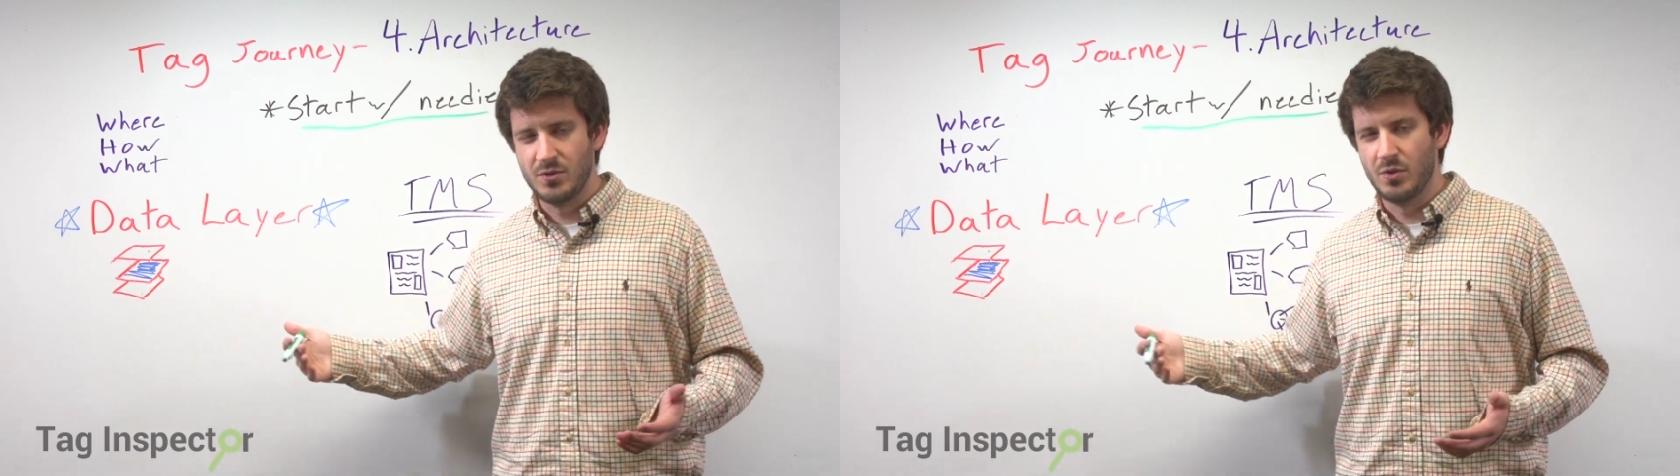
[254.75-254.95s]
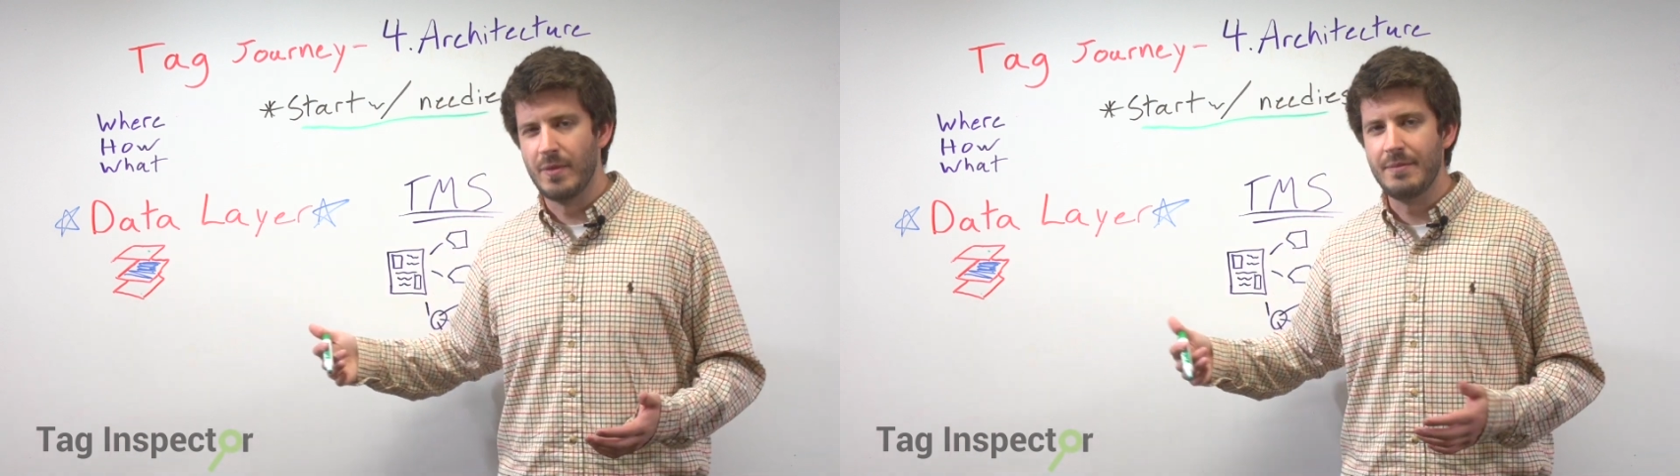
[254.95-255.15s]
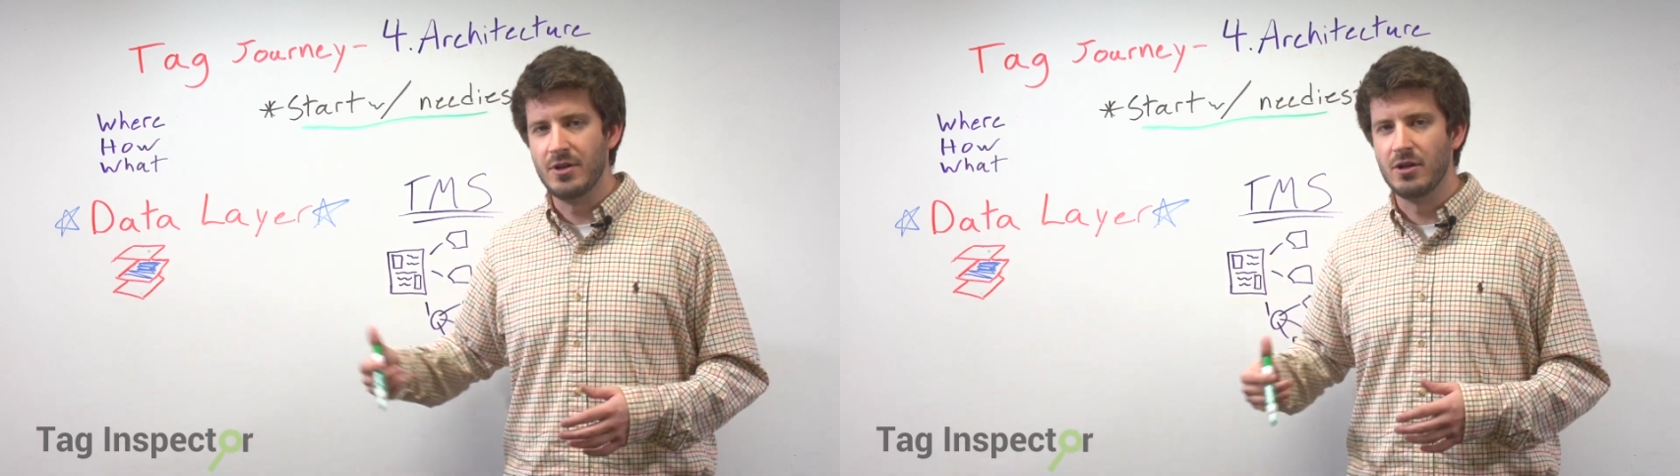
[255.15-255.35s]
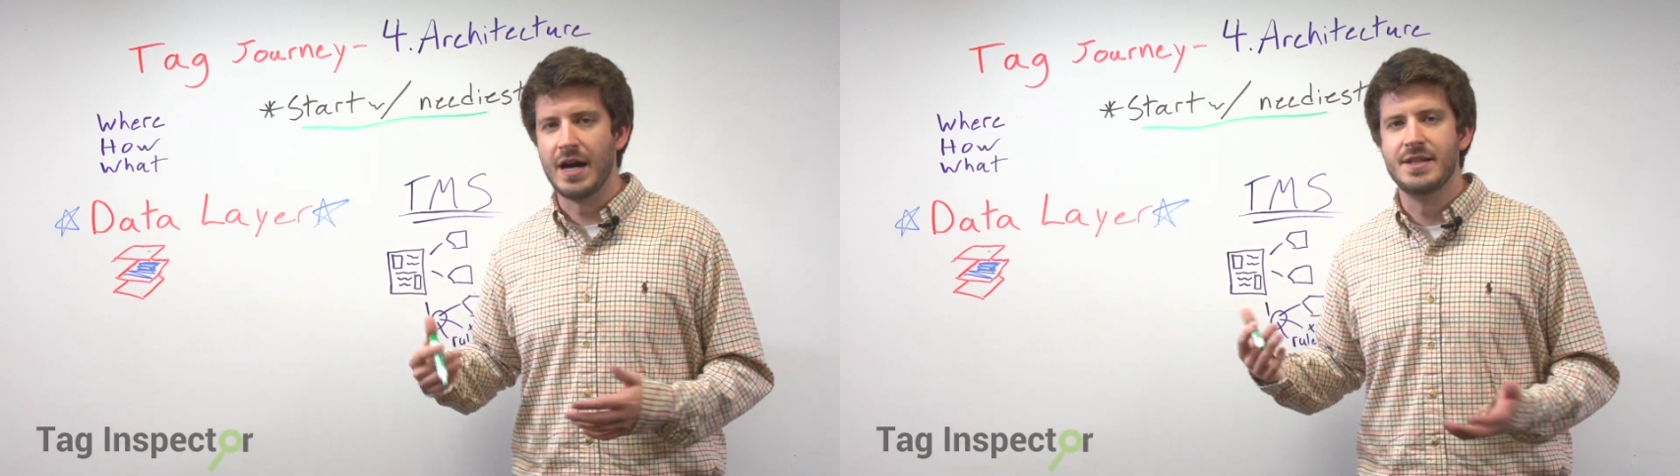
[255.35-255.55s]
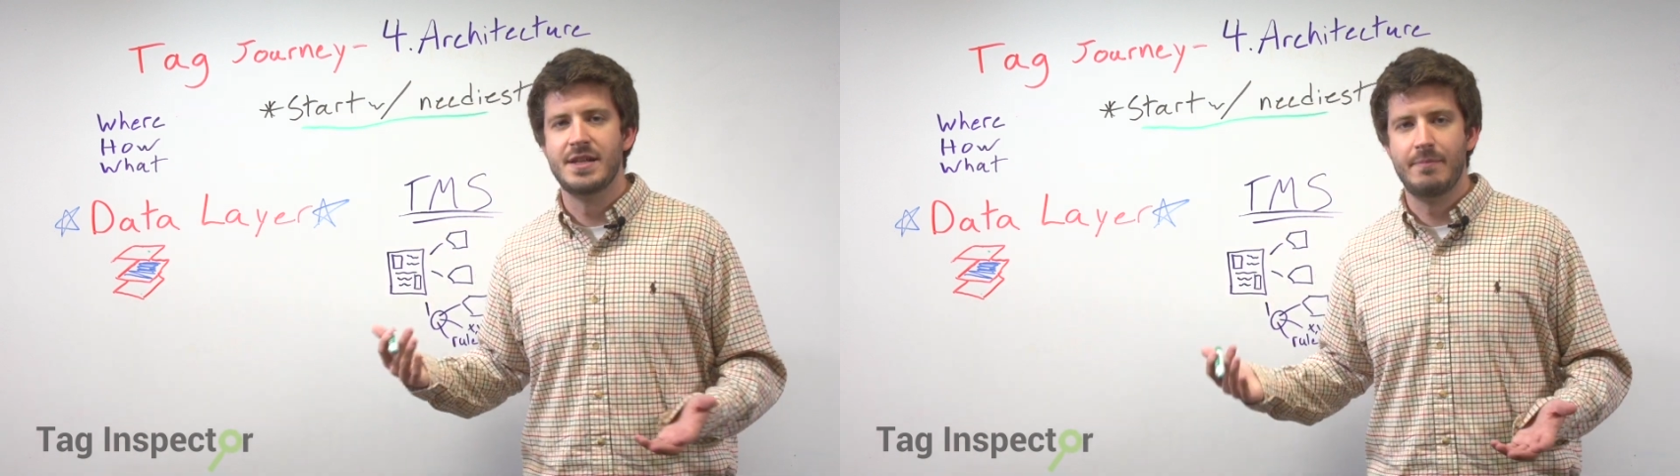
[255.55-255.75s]
So it might be your
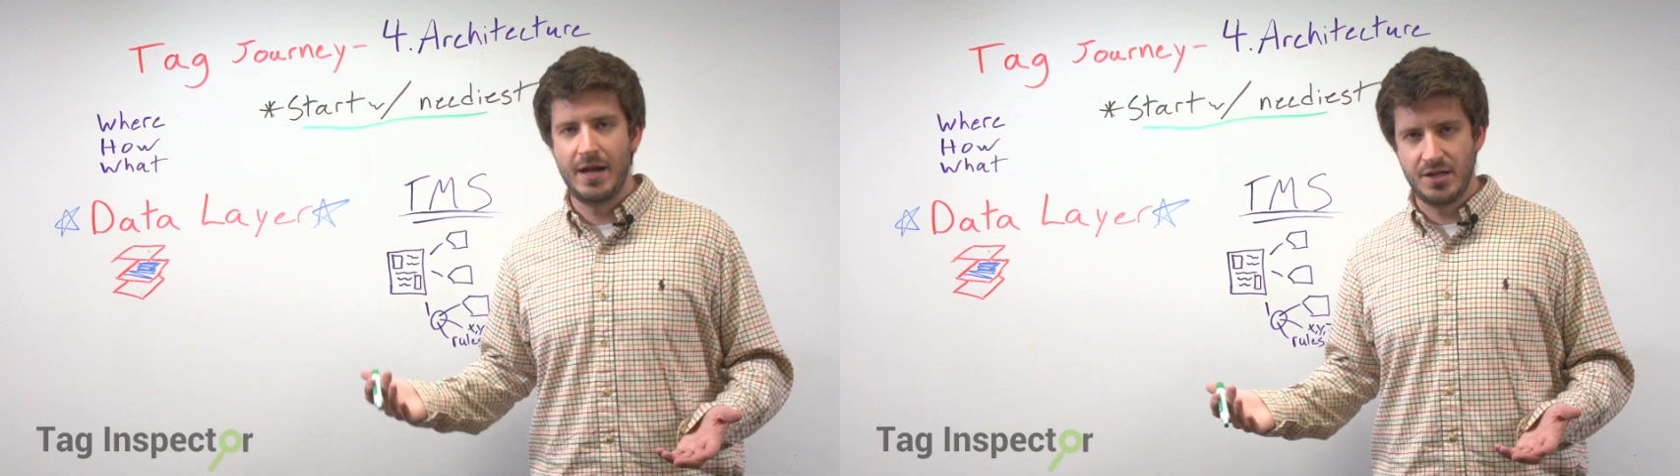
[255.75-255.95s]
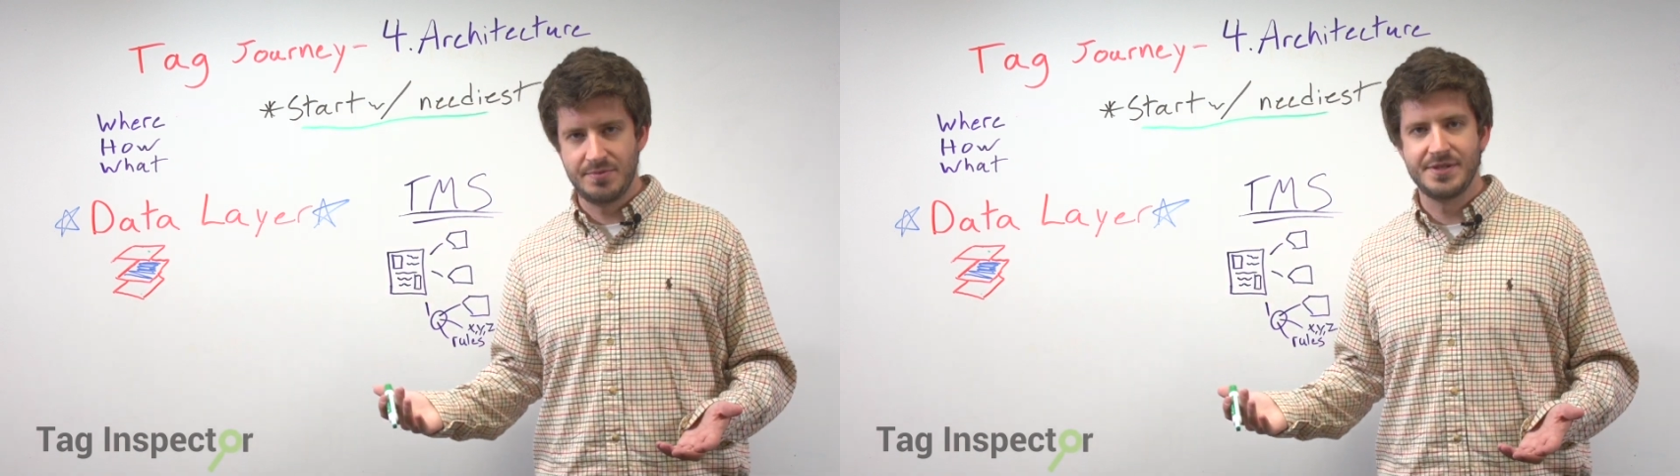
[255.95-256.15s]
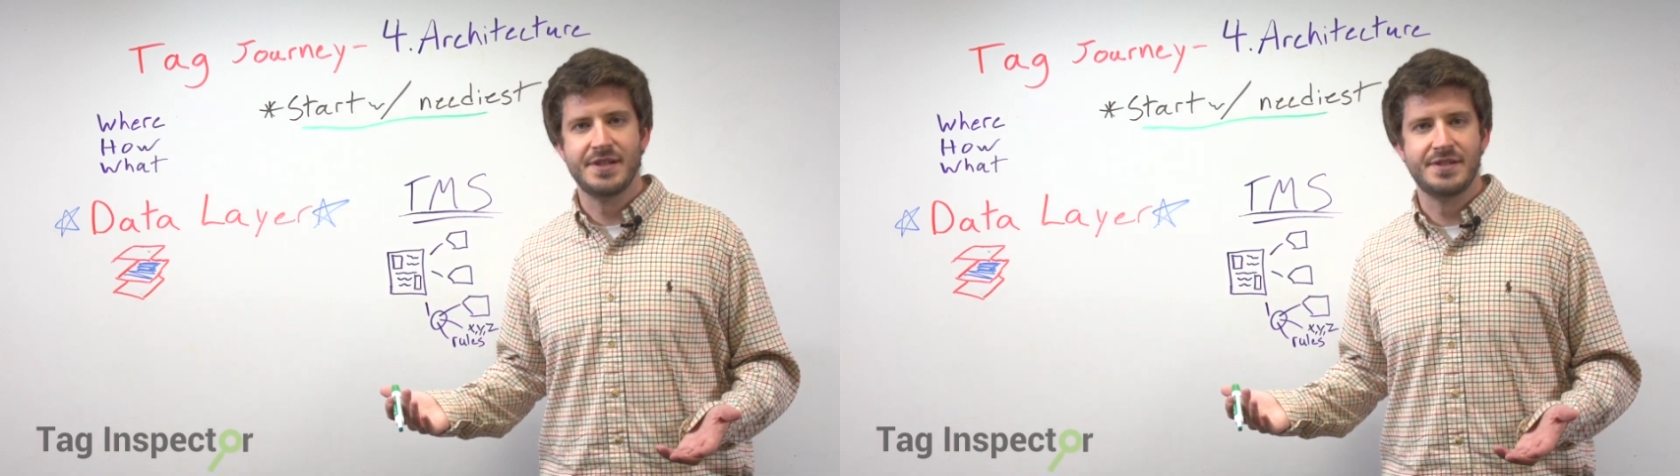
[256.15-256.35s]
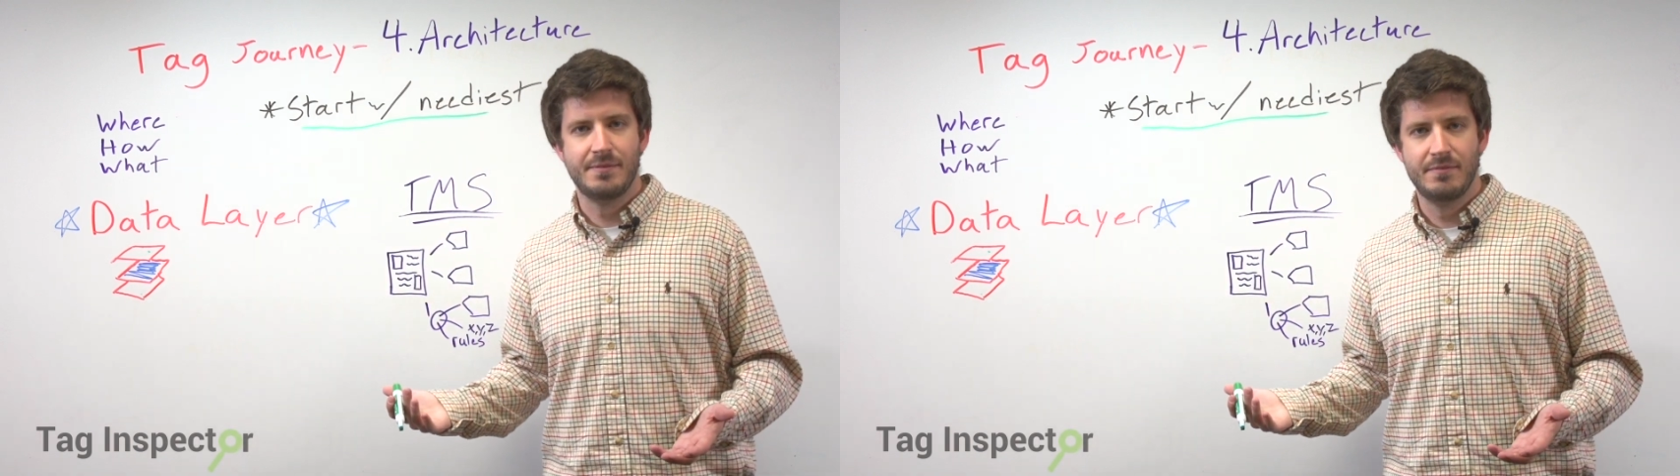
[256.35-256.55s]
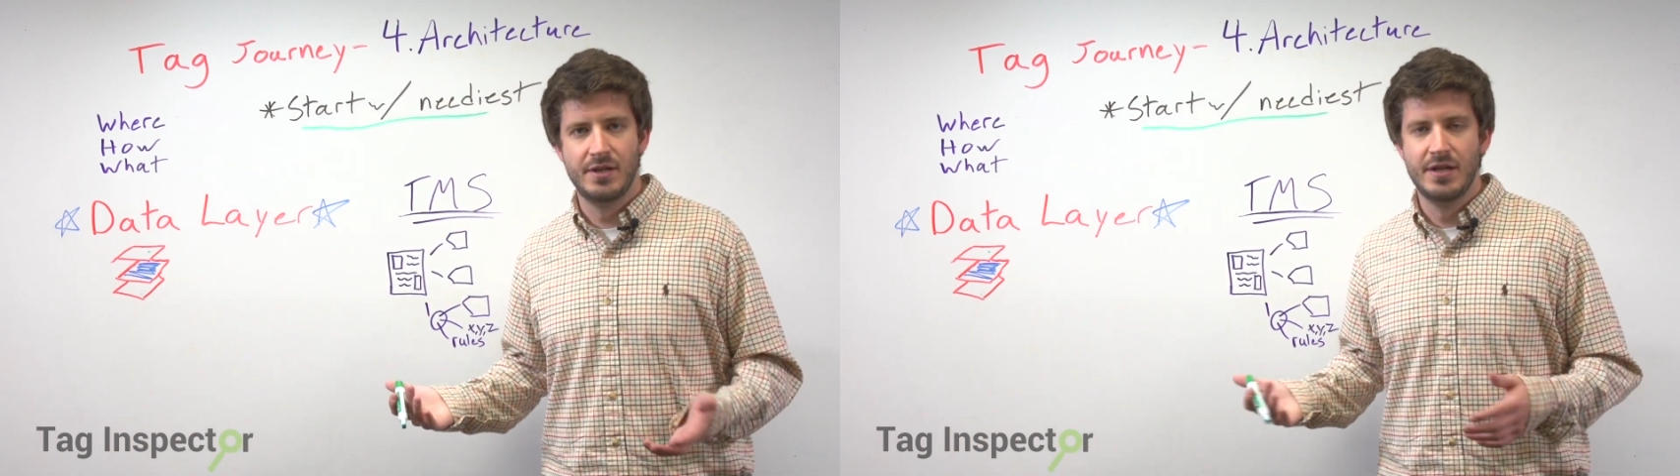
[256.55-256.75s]
content management system